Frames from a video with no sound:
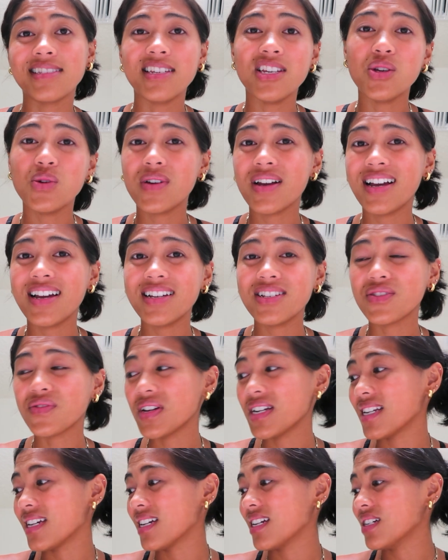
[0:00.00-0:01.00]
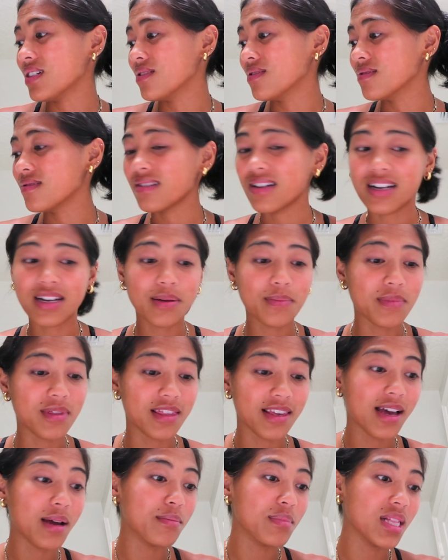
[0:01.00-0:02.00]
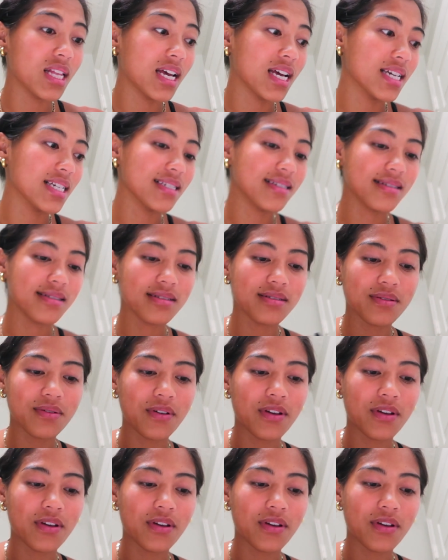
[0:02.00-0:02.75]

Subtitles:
see you guys right now. I'm that blind.